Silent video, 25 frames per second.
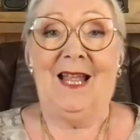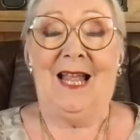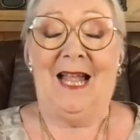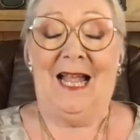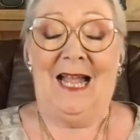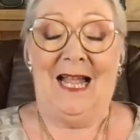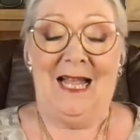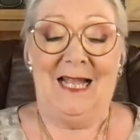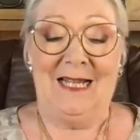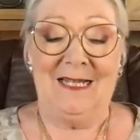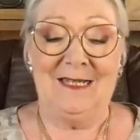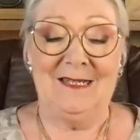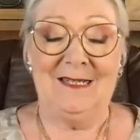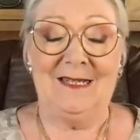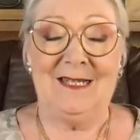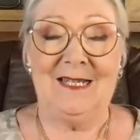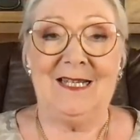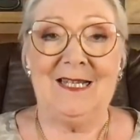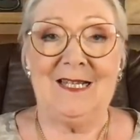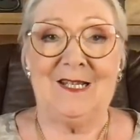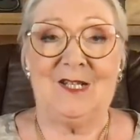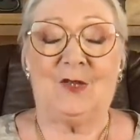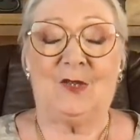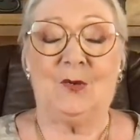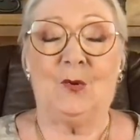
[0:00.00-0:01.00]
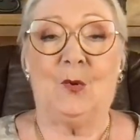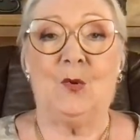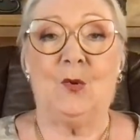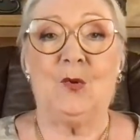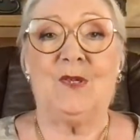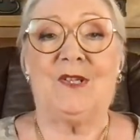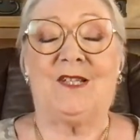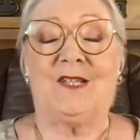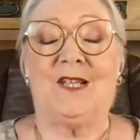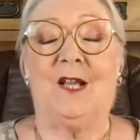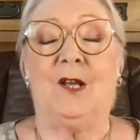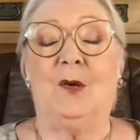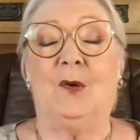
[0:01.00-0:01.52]
And it's
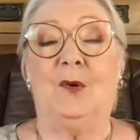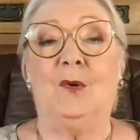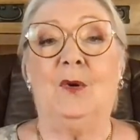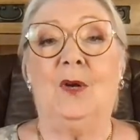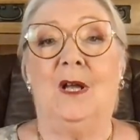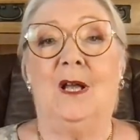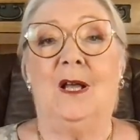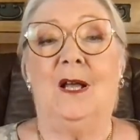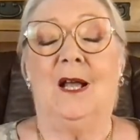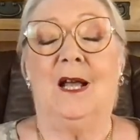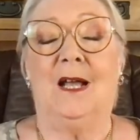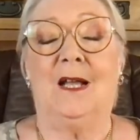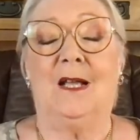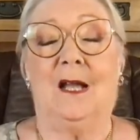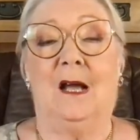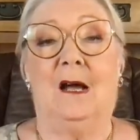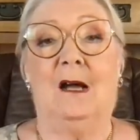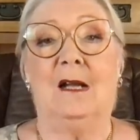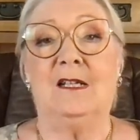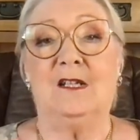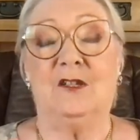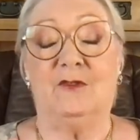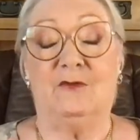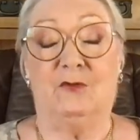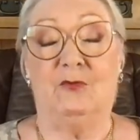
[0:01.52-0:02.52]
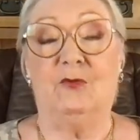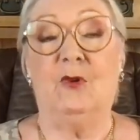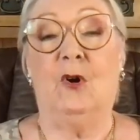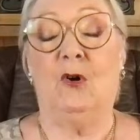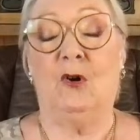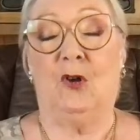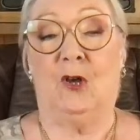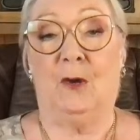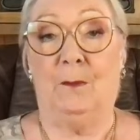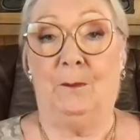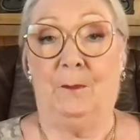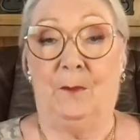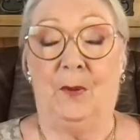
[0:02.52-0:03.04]
also a kind of
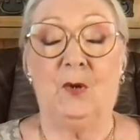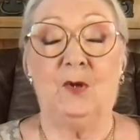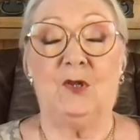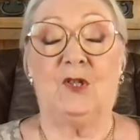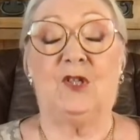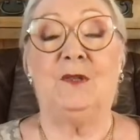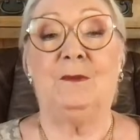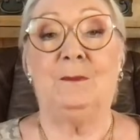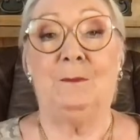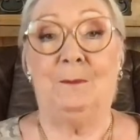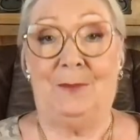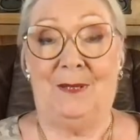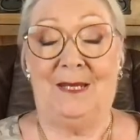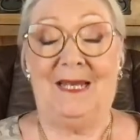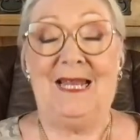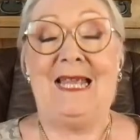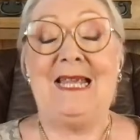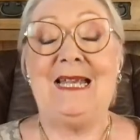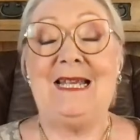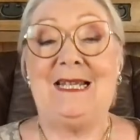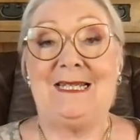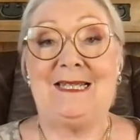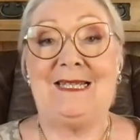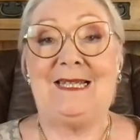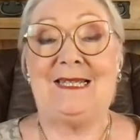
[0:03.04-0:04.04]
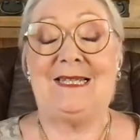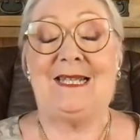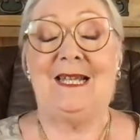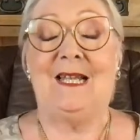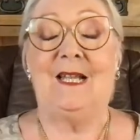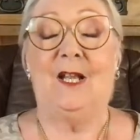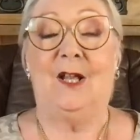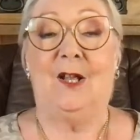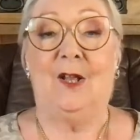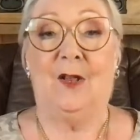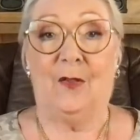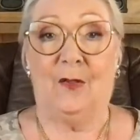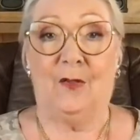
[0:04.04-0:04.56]
rock bottom place
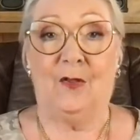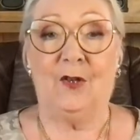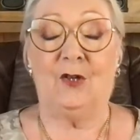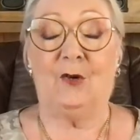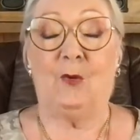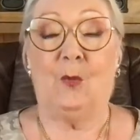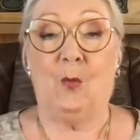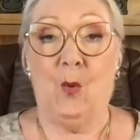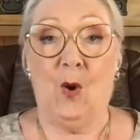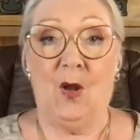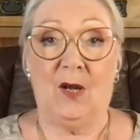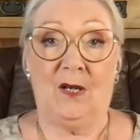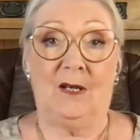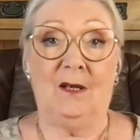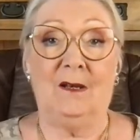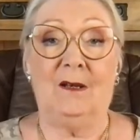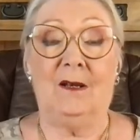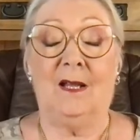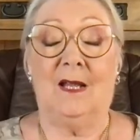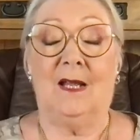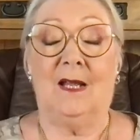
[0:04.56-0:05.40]
that one